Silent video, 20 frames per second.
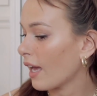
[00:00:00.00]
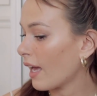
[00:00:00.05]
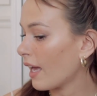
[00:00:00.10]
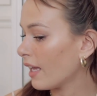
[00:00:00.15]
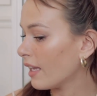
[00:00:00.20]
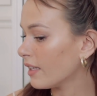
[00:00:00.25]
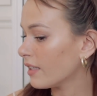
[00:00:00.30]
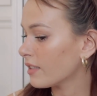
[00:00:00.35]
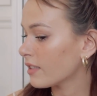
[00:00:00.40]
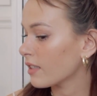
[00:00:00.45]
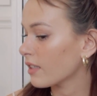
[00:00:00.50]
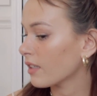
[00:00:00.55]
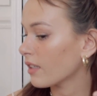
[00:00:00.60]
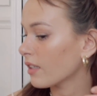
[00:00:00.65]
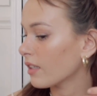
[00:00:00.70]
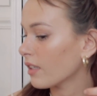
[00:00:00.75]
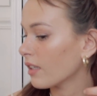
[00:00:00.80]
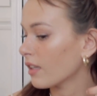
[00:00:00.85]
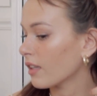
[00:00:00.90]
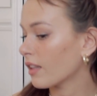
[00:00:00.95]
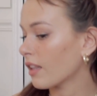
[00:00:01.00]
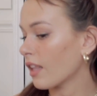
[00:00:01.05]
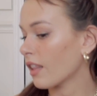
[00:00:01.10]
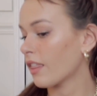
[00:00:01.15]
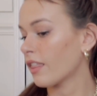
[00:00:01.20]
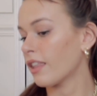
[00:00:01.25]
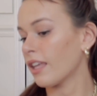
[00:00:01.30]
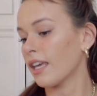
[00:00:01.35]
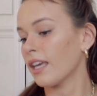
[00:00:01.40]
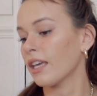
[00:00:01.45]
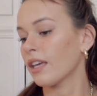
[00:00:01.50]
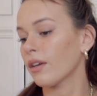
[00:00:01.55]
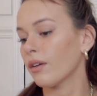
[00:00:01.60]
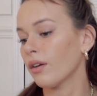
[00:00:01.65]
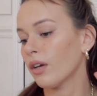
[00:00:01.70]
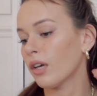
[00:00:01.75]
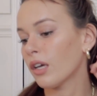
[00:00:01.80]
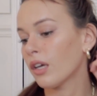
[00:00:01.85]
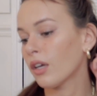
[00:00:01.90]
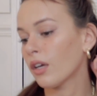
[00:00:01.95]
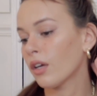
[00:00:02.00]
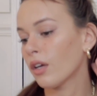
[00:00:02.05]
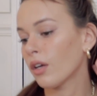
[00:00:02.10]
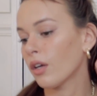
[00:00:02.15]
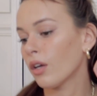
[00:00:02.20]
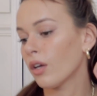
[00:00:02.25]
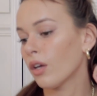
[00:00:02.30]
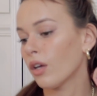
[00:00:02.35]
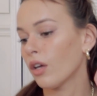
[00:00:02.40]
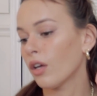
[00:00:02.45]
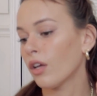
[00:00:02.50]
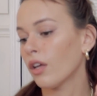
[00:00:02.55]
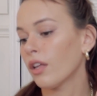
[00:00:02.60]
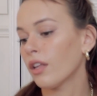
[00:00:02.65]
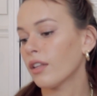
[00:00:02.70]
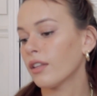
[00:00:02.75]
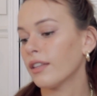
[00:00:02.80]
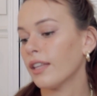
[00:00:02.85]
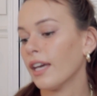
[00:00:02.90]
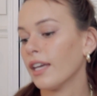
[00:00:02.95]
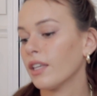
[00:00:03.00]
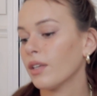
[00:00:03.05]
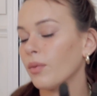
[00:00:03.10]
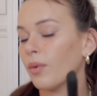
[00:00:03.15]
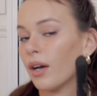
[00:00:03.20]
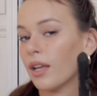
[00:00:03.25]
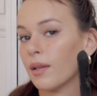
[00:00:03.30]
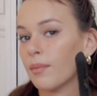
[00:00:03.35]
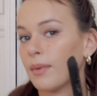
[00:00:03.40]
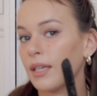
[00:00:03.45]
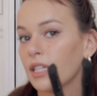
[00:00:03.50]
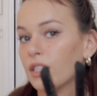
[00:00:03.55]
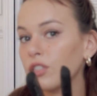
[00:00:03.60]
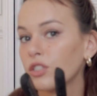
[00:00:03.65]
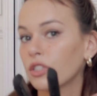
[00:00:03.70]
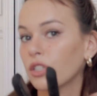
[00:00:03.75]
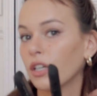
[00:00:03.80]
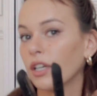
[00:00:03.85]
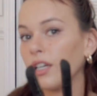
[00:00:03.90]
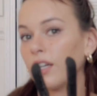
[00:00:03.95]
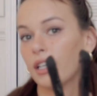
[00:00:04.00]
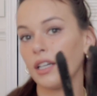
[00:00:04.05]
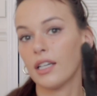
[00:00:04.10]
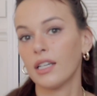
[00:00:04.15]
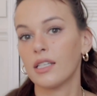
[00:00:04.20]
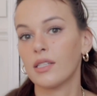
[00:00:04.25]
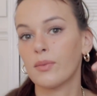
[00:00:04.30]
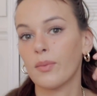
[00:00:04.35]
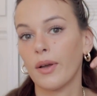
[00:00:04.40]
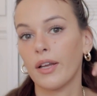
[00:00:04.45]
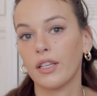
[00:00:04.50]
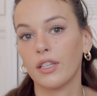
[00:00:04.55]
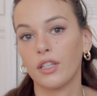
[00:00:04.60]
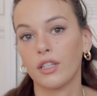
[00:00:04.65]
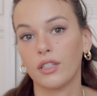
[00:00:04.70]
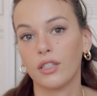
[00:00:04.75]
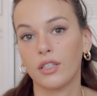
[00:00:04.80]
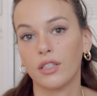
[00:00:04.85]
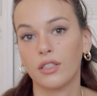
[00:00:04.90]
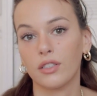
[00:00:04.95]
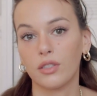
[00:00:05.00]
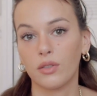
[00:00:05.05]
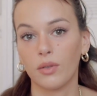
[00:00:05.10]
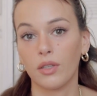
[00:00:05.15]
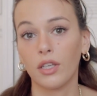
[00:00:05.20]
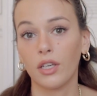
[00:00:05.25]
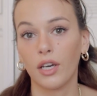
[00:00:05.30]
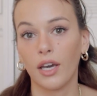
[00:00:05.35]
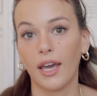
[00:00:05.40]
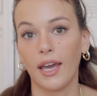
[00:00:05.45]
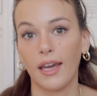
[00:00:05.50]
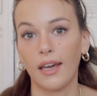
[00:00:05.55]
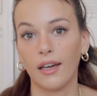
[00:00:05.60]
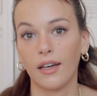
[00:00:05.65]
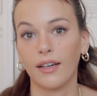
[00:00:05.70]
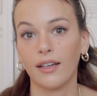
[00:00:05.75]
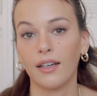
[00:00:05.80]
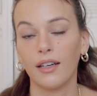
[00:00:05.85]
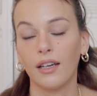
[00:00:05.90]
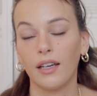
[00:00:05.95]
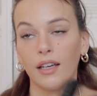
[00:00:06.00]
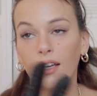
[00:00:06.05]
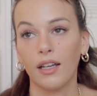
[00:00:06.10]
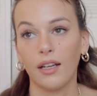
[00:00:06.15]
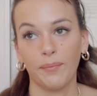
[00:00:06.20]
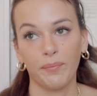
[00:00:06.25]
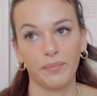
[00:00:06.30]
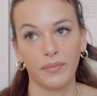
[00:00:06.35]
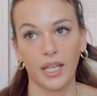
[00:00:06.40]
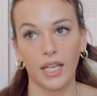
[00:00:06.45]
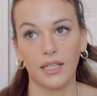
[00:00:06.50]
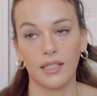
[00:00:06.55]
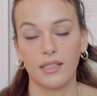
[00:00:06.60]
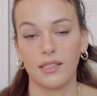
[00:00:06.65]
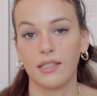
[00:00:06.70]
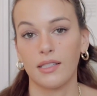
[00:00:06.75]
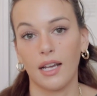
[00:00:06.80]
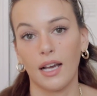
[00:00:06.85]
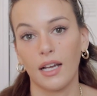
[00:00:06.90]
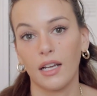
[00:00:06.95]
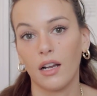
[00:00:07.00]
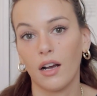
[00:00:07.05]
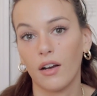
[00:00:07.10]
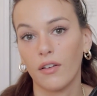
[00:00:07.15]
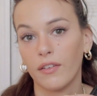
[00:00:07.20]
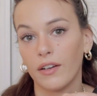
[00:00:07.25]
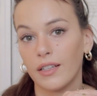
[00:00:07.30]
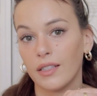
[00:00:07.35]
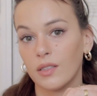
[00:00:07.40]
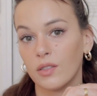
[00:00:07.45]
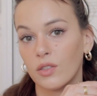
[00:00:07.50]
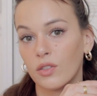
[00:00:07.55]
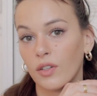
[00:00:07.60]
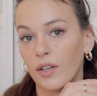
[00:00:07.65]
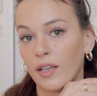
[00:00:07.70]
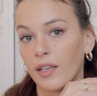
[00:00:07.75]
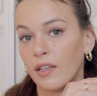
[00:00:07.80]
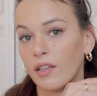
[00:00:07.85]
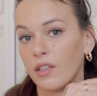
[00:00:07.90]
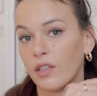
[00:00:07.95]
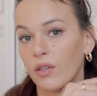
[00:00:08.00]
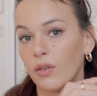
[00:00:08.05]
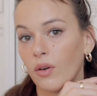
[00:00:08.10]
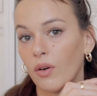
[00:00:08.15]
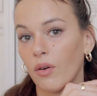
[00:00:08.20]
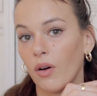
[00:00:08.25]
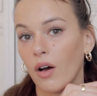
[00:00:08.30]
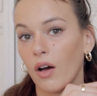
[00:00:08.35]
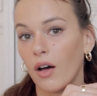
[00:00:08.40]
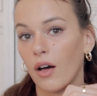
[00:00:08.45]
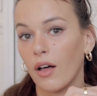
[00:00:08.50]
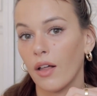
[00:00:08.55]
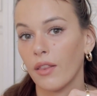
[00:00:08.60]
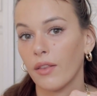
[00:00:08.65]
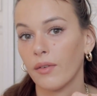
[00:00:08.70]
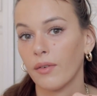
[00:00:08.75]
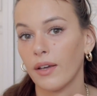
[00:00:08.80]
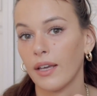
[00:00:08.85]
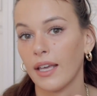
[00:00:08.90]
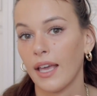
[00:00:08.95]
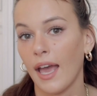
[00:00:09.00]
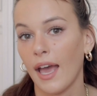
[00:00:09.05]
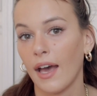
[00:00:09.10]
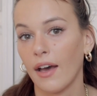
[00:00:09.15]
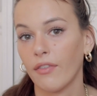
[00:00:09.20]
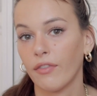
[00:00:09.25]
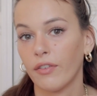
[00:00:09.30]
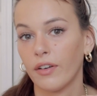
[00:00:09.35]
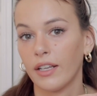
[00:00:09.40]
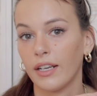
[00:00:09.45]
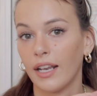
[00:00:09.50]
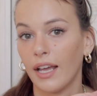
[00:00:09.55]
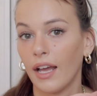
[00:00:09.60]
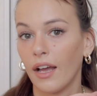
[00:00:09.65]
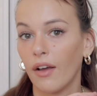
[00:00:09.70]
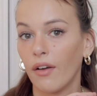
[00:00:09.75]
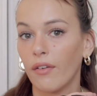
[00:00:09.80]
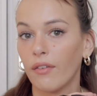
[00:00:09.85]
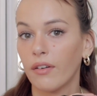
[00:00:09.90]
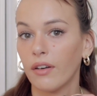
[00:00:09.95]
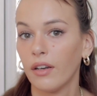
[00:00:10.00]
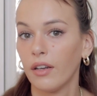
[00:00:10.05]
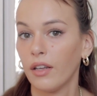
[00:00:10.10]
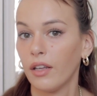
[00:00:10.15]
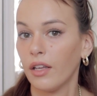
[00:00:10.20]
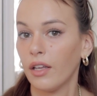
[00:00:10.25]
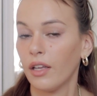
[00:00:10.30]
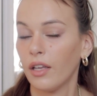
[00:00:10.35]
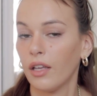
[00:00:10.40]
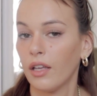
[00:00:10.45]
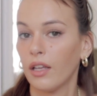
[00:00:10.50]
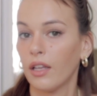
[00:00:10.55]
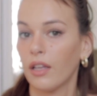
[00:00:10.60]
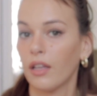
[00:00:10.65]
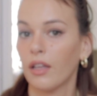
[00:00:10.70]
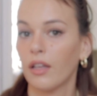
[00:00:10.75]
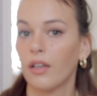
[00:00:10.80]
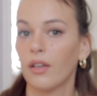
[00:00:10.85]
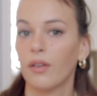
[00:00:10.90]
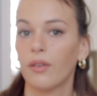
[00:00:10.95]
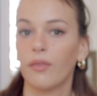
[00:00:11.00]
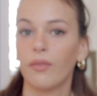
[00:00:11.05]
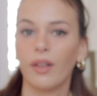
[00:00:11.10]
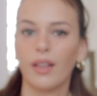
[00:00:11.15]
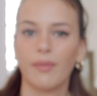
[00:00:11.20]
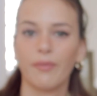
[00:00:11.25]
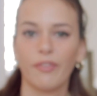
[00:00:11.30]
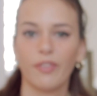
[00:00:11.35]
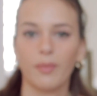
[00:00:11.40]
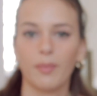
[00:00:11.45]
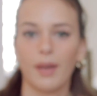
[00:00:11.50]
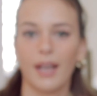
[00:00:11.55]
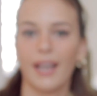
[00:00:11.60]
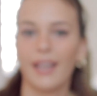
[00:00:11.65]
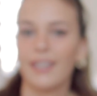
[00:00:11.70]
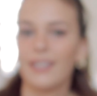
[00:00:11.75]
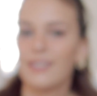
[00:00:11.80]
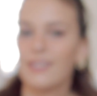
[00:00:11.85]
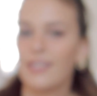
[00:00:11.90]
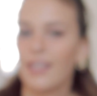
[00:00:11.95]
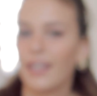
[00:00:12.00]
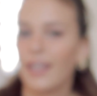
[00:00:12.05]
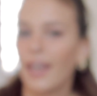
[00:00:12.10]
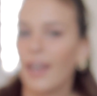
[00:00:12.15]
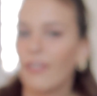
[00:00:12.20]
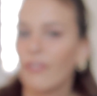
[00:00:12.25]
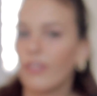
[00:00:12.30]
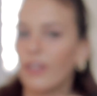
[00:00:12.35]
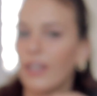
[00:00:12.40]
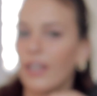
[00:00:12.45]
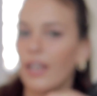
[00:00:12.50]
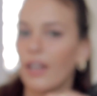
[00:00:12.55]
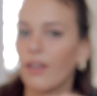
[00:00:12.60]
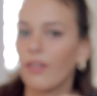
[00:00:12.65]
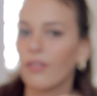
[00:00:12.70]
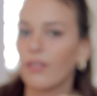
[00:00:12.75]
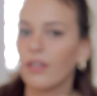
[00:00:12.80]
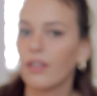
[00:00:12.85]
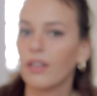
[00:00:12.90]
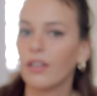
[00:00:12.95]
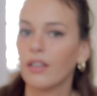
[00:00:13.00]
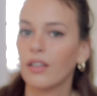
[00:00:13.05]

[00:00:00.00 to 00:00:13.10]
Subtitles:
And the thing that you want to make sure is when you're doing your hair and it's not already straight, you go all the way halfway down. Well, for mine it's like halfway down.